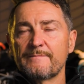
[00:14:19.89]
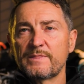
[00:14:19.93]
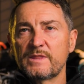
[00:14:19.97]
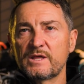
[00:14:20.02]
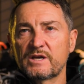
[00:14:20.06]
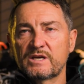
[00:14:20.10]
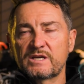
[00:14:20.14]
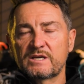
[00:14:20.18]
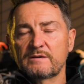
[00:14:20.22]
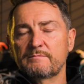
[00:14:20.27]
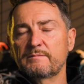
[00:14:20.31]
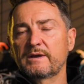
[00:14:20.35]

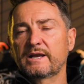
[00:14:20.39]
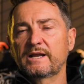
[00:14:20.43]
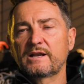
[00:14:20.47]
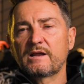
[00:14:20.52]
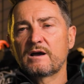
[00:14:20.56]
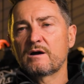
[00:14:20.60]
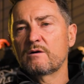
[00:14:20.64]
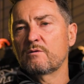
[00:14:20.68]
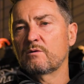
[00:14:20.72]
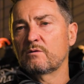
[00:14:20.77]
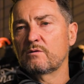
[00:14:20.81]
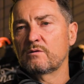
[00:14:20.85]
the
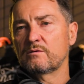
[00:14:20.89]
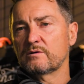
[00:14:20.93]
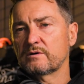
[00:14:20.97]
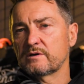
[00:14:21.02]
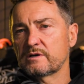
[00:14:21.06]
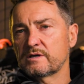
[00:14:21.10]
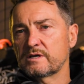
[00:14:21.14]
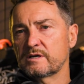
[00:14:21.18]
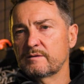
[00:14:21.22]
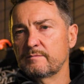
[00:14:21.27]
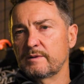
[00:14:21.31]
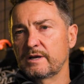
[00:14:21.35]
Camino
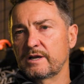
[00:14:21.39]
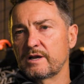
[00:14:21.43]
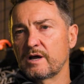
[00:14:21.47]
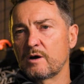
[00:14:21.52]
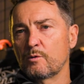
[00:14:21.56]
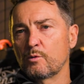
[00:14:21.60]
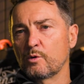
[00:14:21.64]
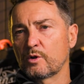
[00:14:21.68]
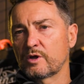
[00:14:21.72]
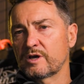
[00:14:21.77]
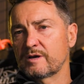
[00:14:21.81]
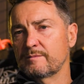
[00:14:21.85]

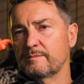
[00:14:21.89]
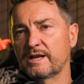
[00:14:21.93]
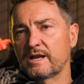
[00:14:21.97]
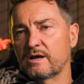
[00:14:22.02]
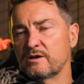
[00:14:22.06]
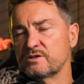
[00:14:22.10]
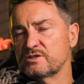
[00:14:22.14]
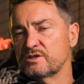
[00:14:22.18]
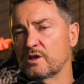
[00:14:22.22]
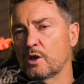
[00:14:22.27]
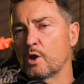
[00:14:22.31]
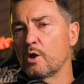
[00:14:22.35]

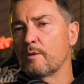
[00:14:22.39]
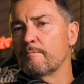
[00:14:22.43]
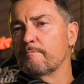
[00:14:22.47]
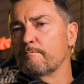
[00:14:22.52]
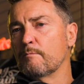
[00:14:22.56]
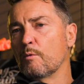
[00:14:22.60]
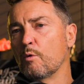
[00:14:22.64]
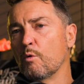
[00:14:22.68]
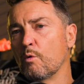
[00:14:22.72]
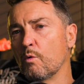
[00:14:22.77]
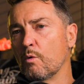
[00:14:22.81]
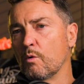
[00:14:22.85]
Caminos a lot
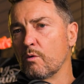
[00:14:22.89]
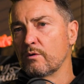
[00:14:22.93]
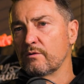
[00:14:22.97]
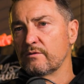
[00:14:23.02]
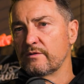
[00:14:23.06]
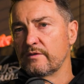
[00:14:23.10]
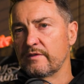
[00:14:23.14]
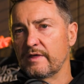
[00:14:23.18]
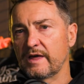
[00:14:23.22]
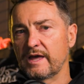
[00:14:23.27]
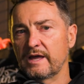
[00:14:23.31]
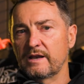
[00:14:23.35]
more
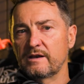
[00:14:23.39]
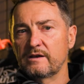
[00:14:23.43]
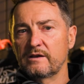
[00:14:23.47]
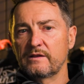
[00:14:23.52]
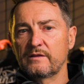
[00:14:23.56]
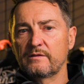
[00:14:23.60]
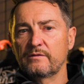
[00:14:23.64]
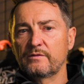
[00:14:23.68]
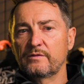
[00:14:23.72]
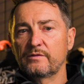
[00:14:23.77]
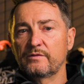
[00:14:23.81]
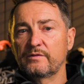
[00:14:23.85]

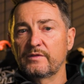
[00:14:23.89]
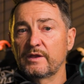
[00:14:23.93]
than